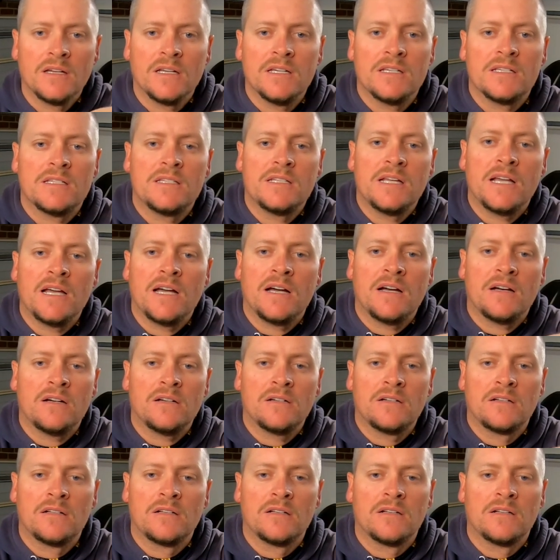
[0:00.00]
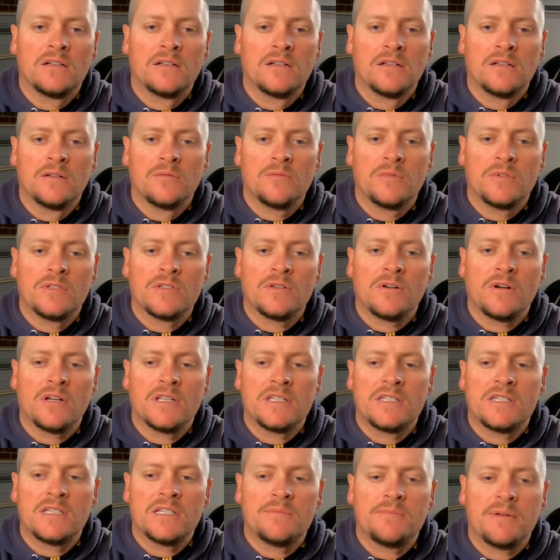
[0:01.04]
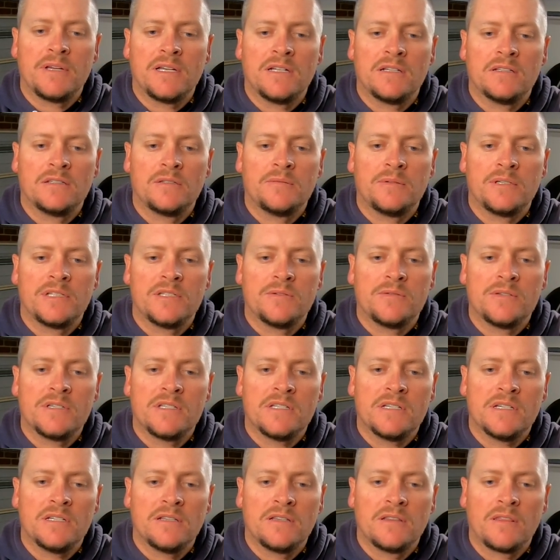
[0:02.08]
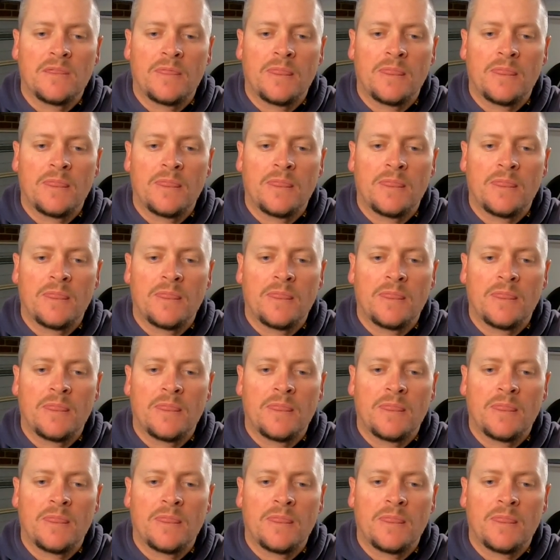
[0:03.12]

is now, besides this being a little bit twisted,